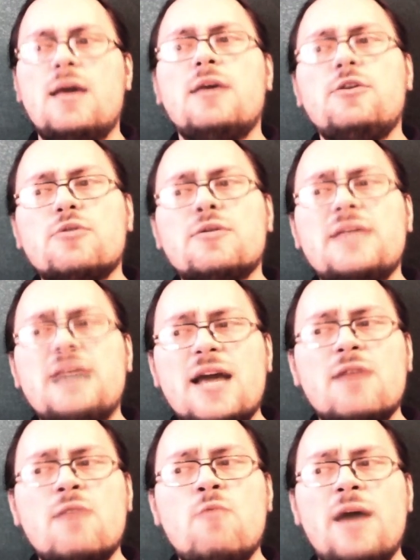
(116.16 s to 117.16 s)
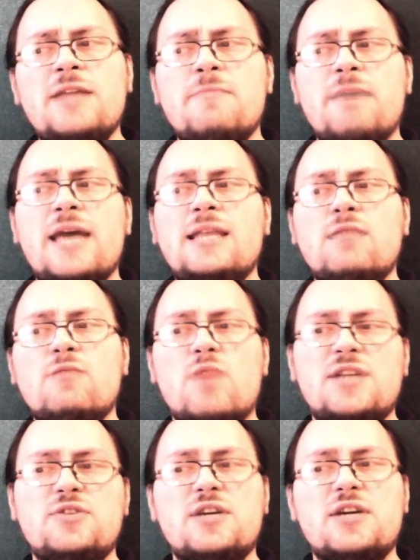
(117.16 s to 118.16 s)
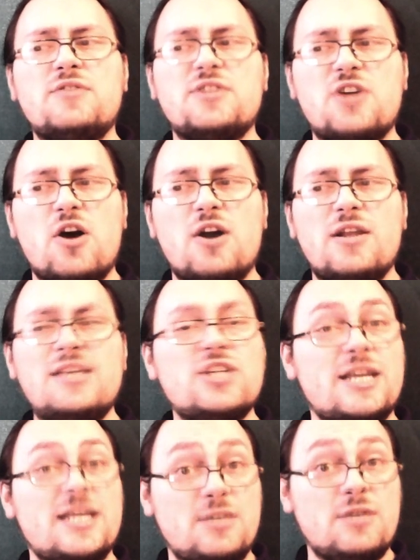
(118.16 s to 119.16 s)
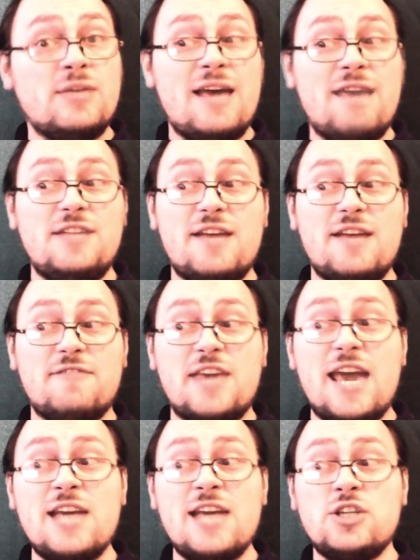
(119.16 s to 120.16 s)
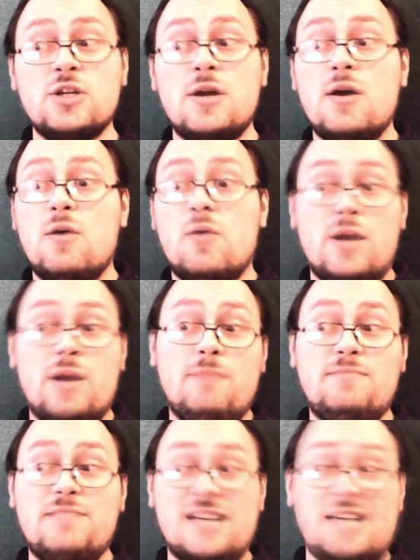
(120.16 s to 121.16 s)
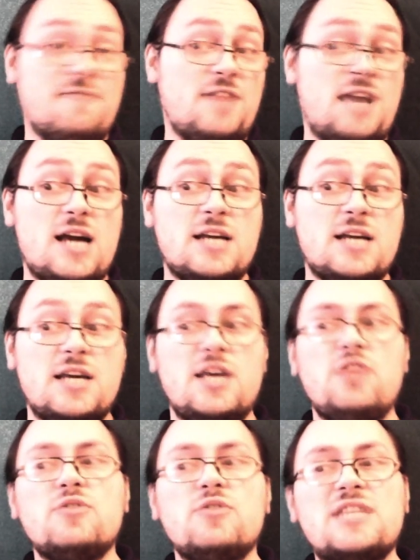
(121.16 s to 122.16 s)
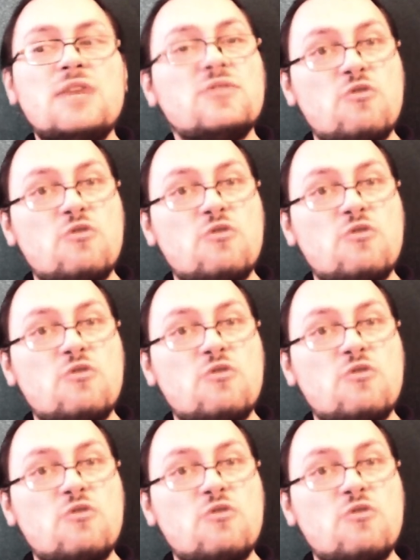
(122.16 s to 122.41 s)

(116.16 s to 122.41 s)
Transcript: You're a young white man and want to go to college and don't have enough cash? Well, tough luck. You don't